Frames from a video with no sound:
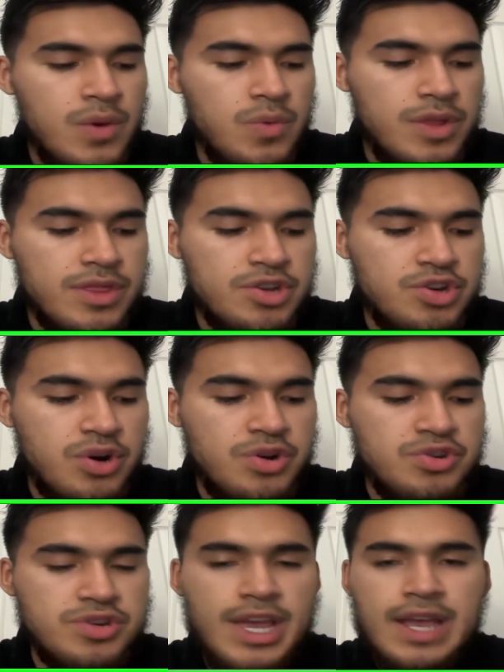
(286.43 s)
with the
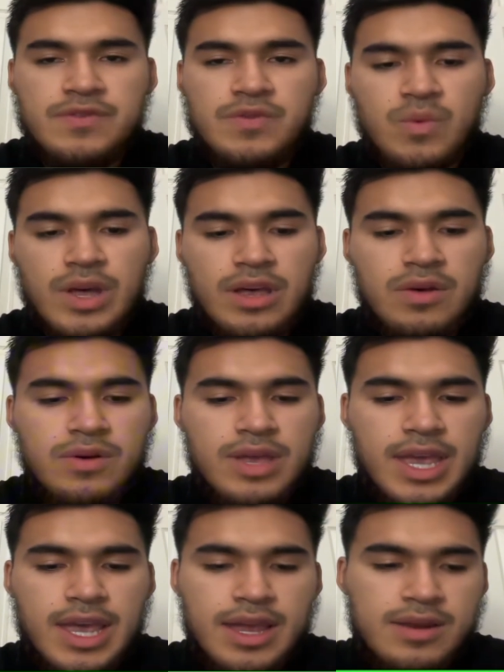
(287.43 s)
Chargers as well.
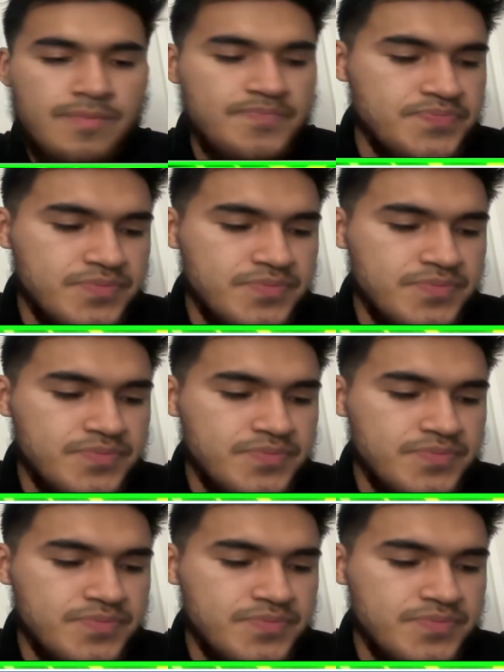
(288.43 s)
And